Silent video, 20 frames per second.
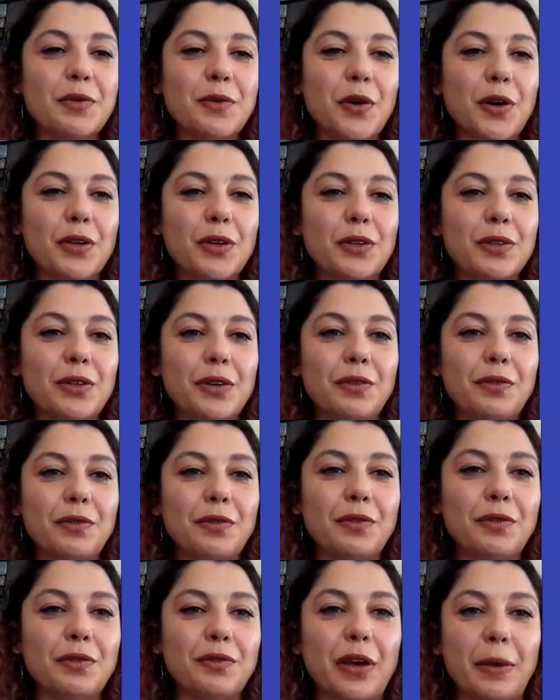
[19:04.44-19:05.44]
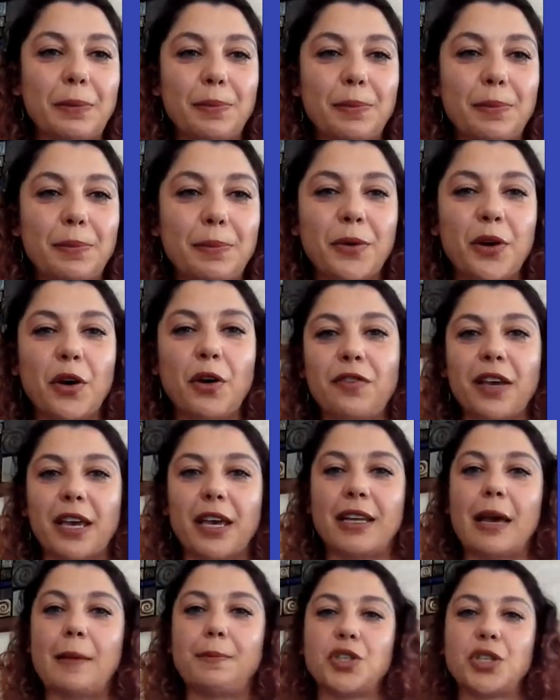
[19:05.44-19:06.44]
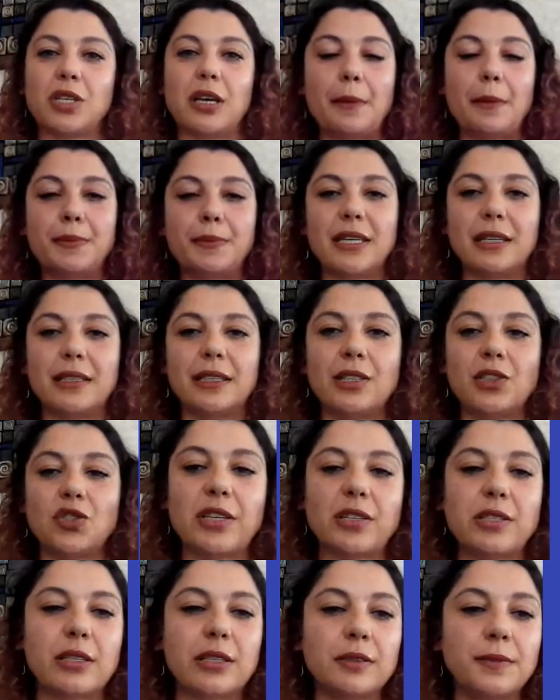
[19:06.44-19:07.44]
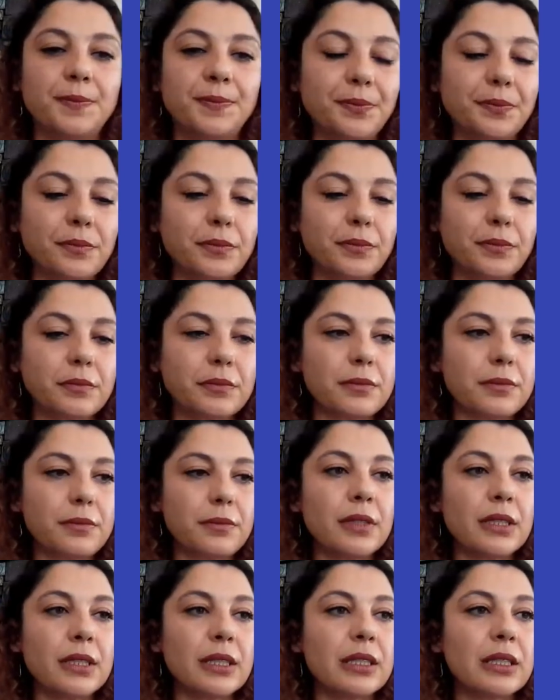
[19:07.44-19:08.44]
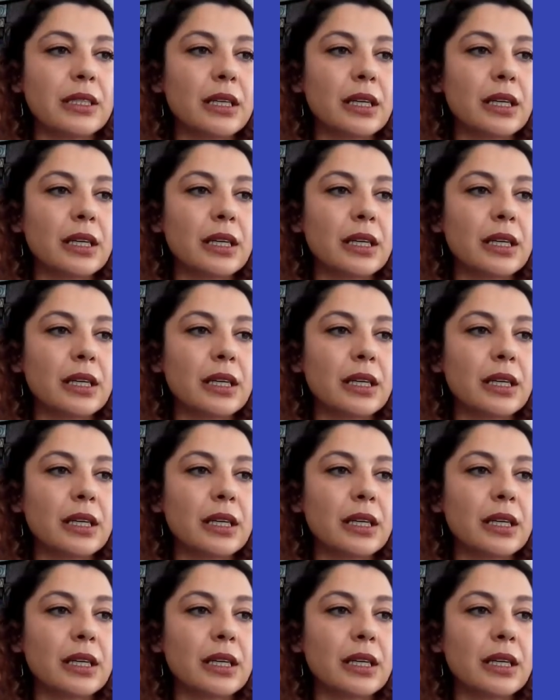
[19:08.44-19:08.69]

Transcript: Let's move on, web config and app setting JSON.